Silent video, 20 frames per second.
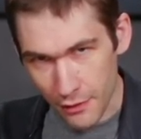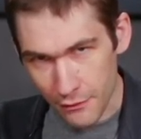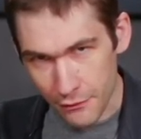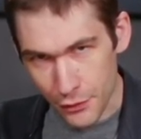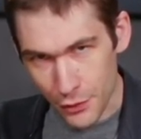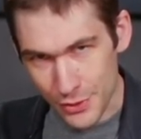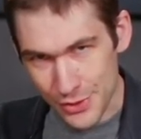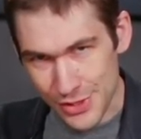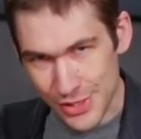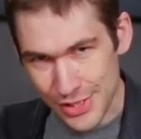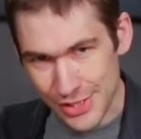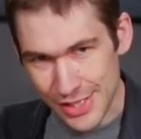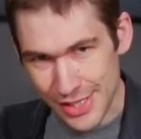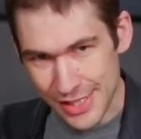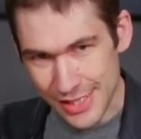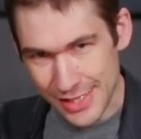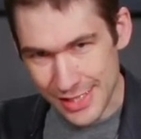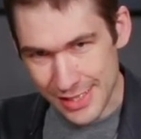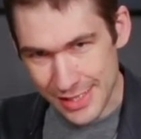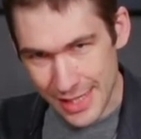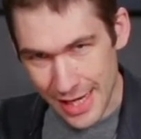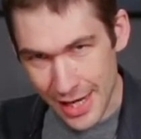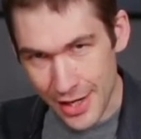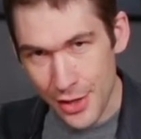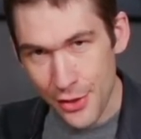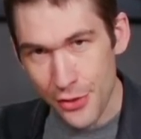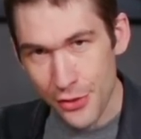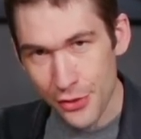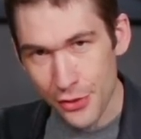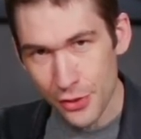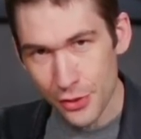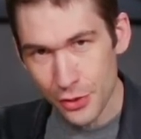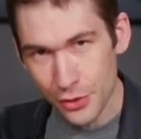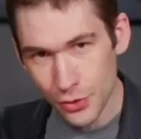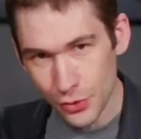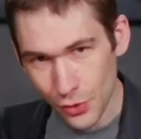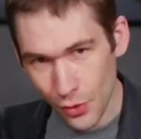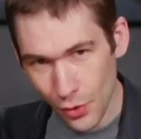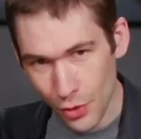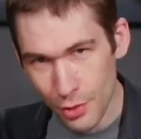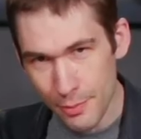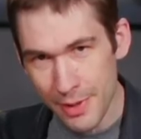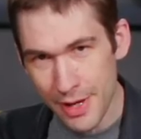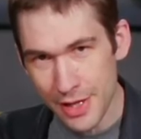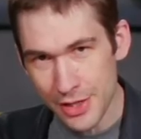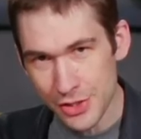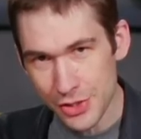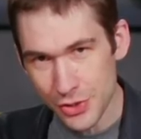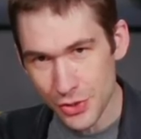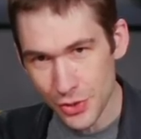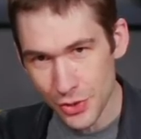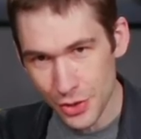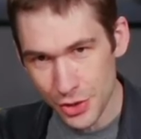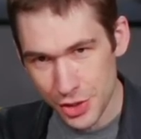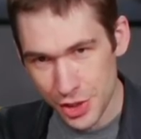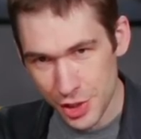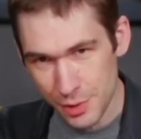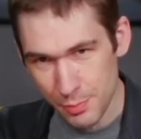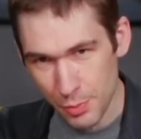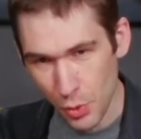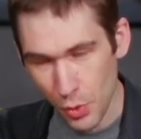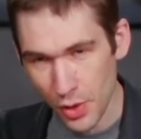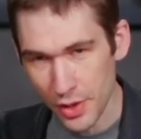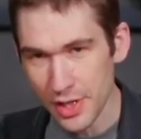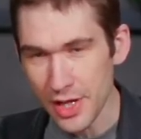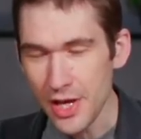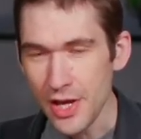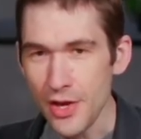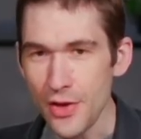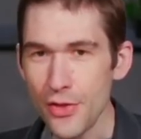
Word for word: versus Zenith Chronomaster Sport.